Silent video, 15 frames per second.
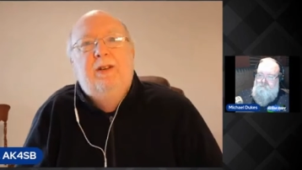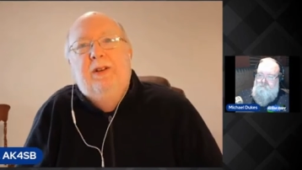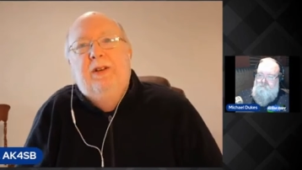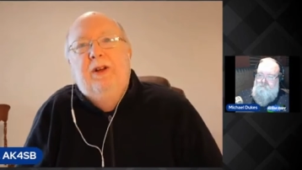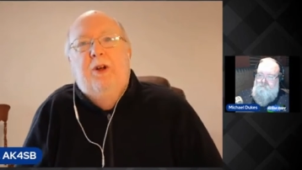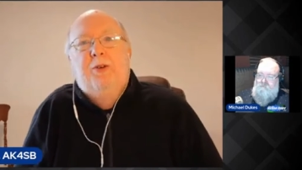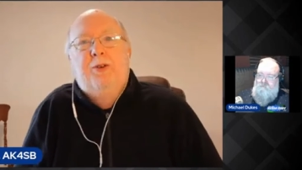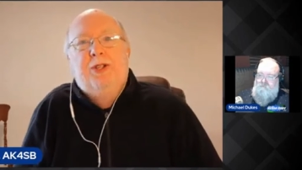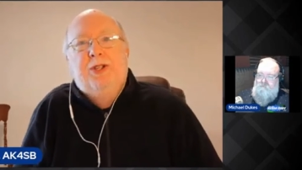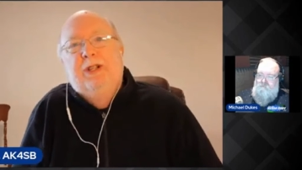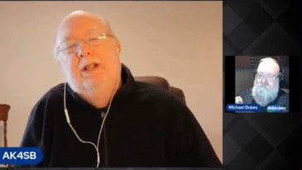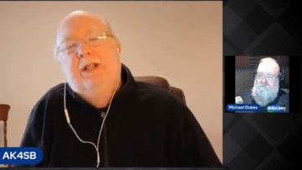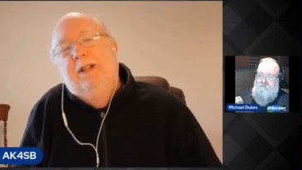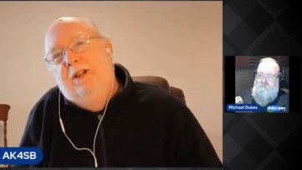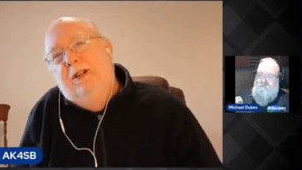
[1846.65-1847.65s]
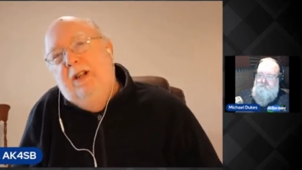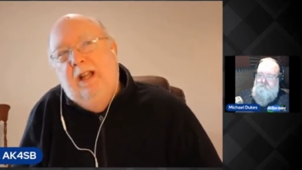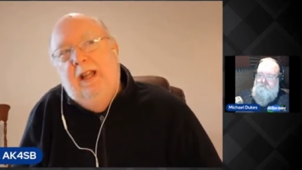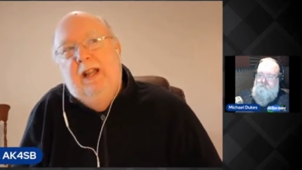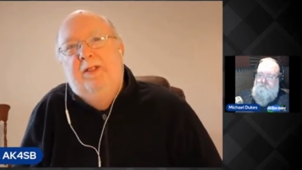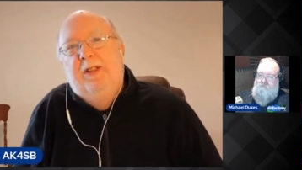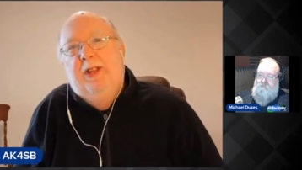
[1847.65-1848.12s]
you know, just
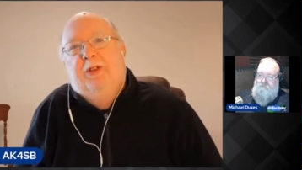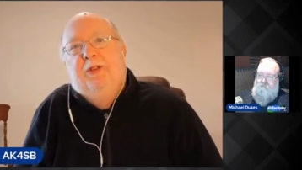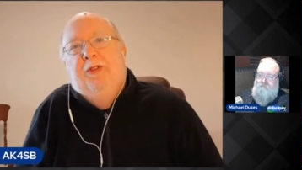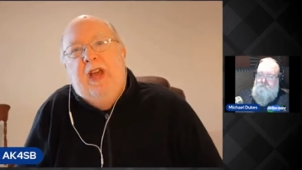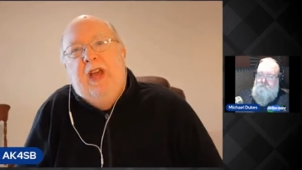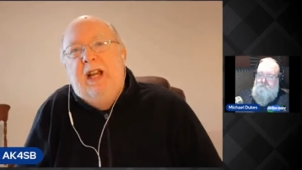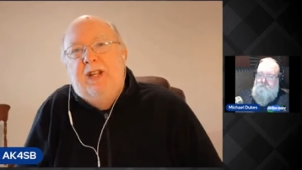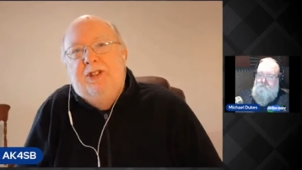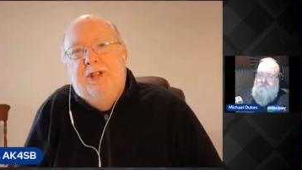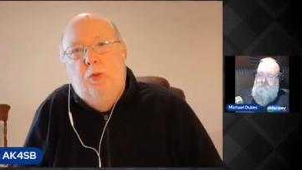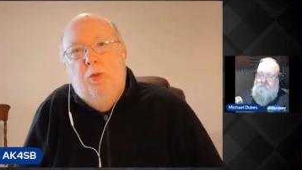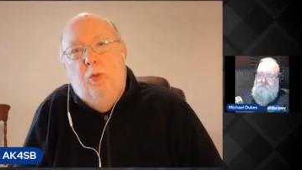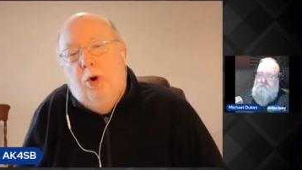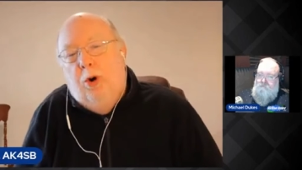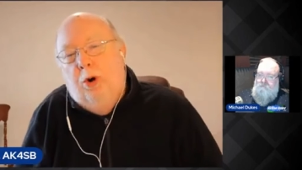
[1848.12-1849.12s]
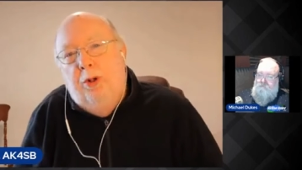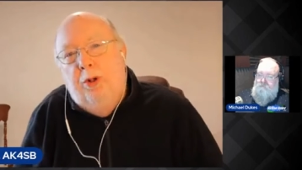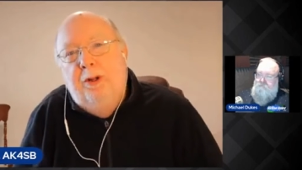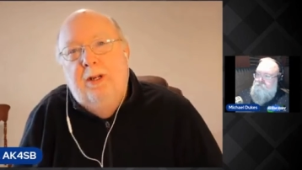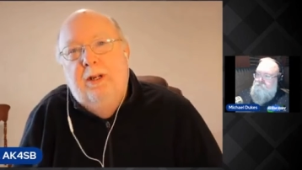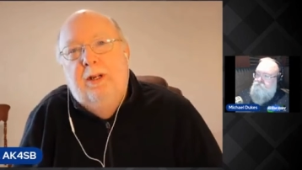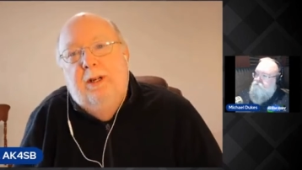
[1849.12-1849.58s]
live in this fantasy
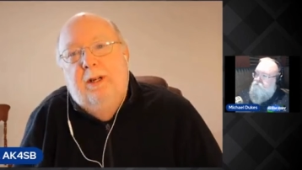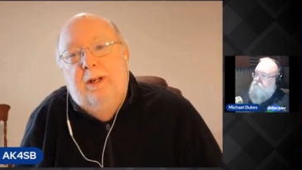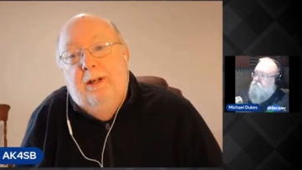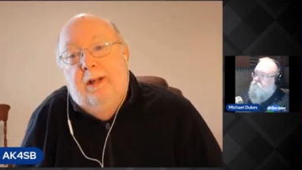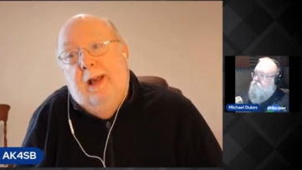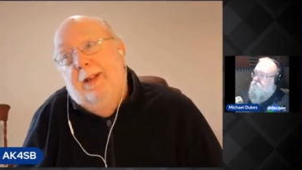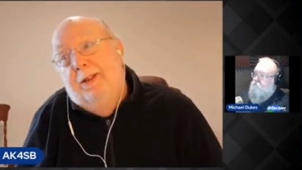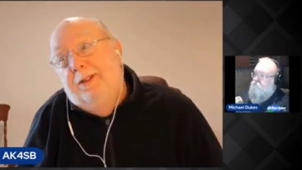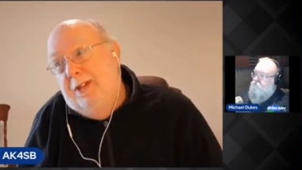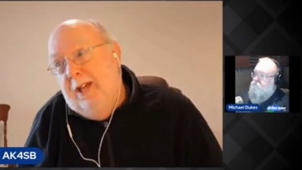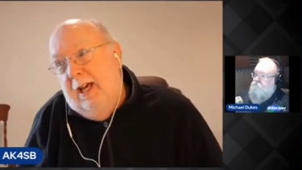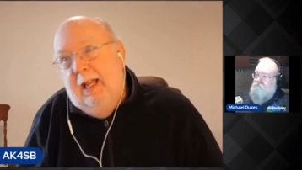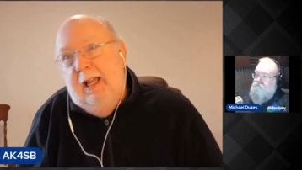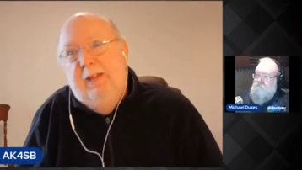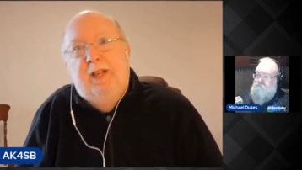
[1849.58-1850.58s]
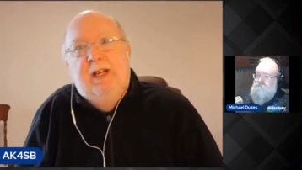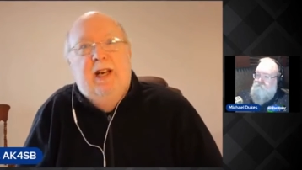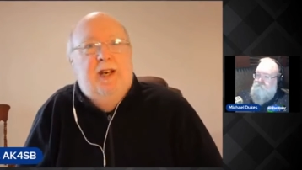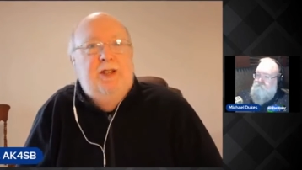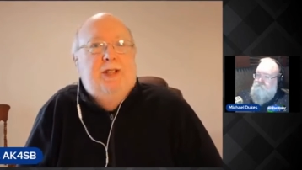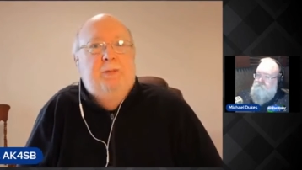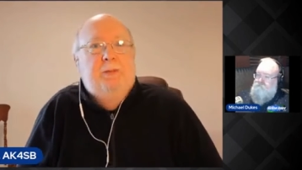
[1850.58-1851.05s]
world as Dunleavy
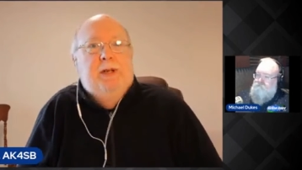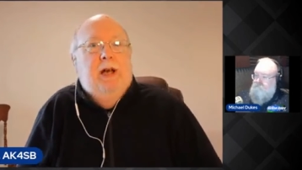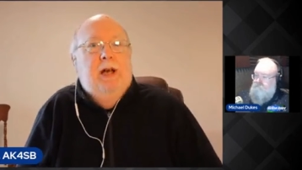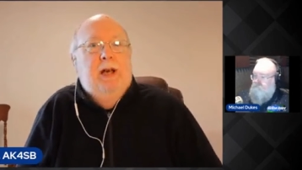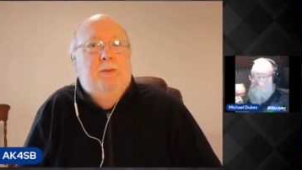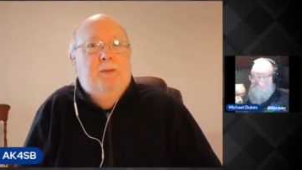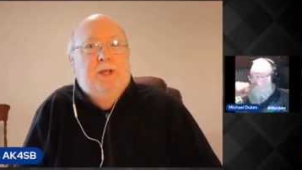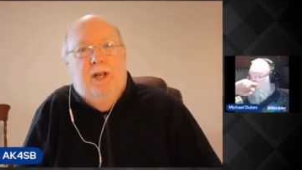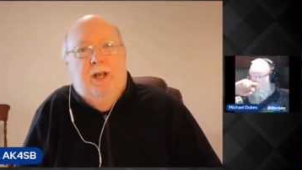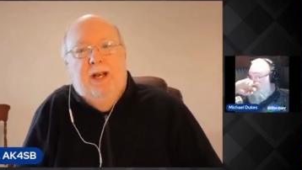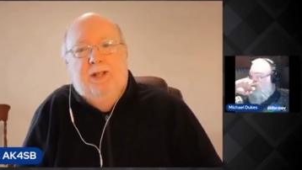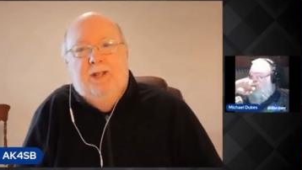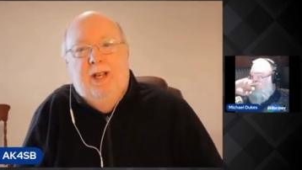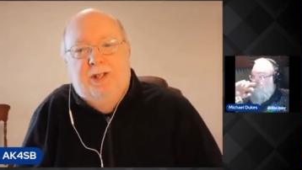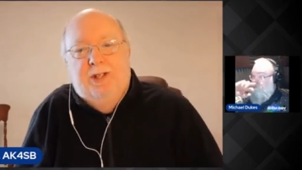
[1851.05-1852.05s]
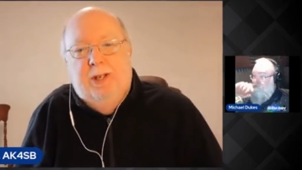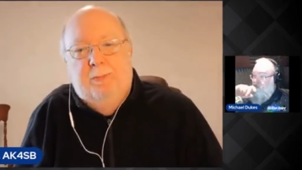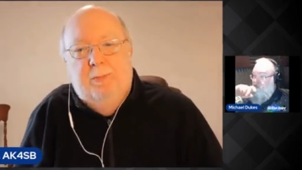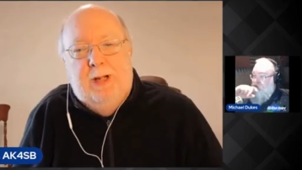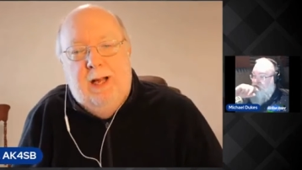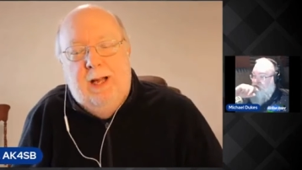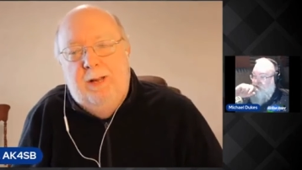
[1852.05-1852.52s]
does sometimes, as Les does
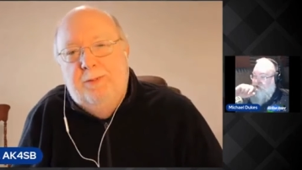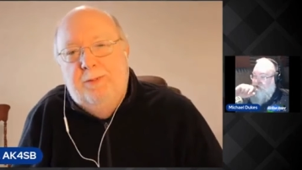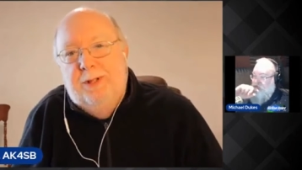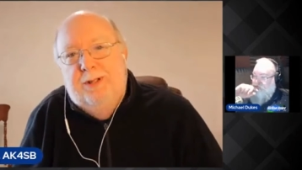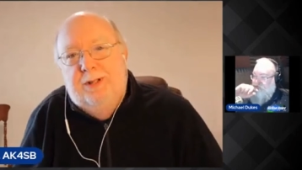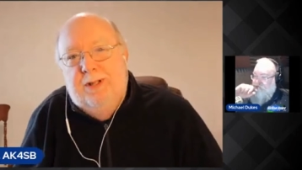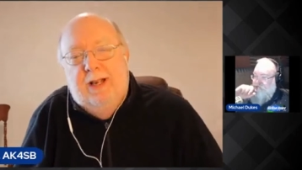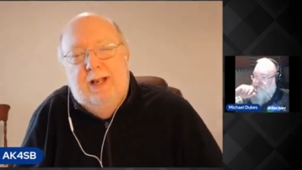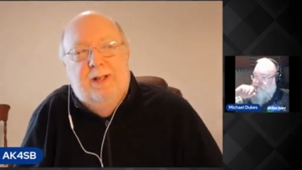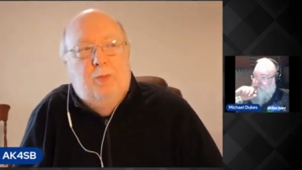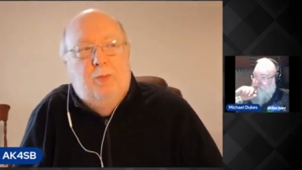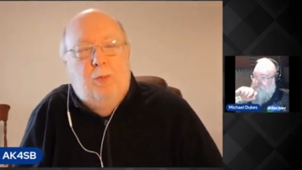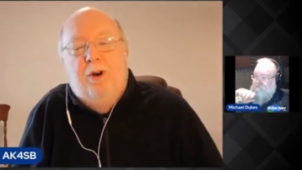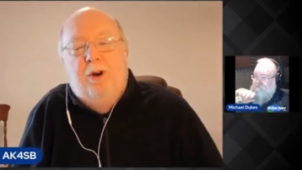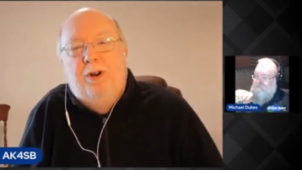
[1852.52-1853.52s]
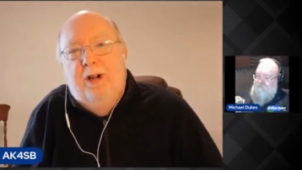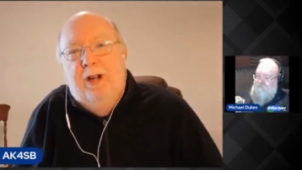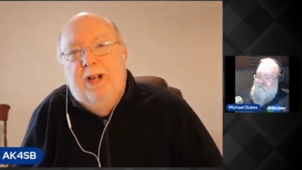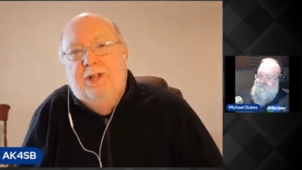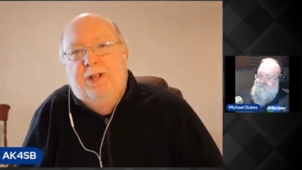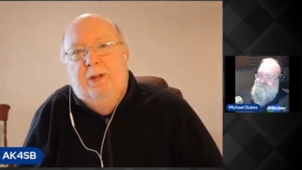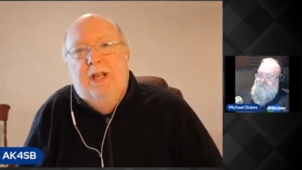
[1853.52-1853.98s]
sometimes, as, as Walker
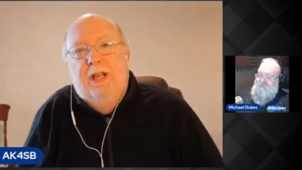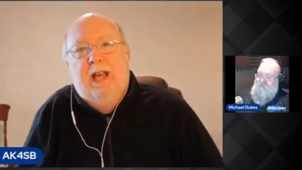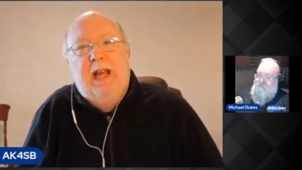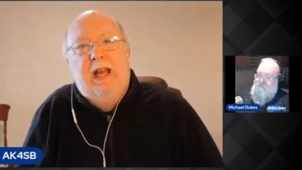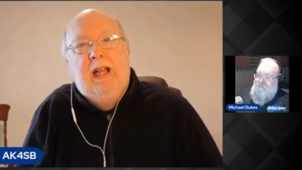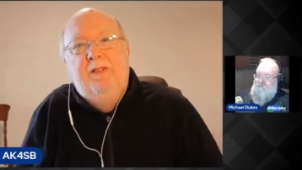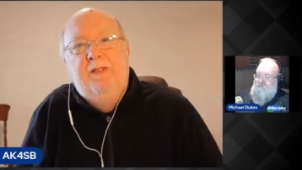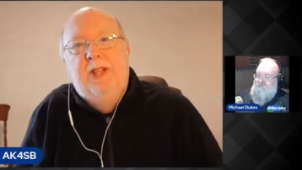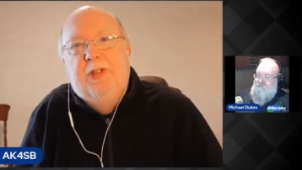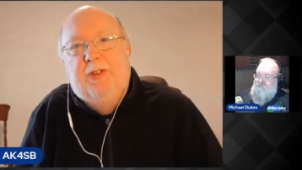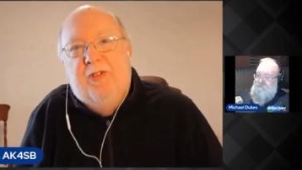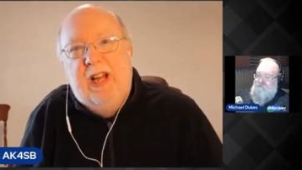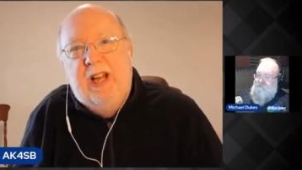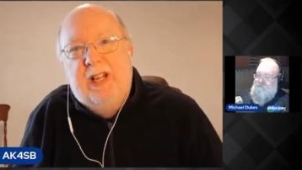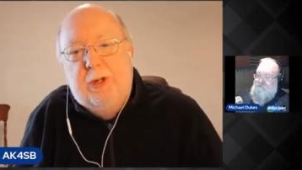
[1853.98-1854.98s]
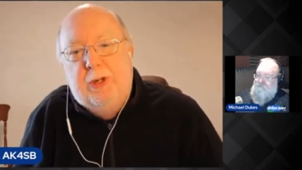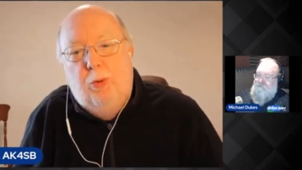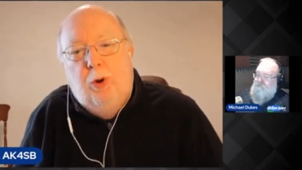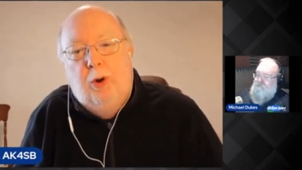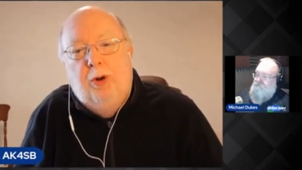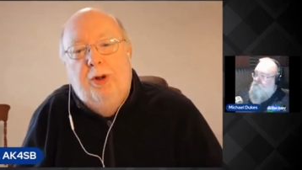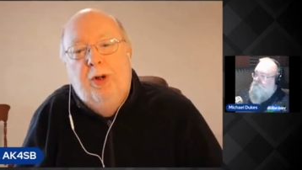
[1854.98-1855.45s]
does sometimes. You can't live in this fantasy
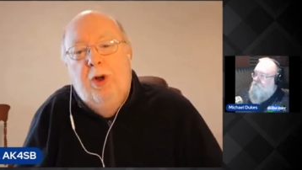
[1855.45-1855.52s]
world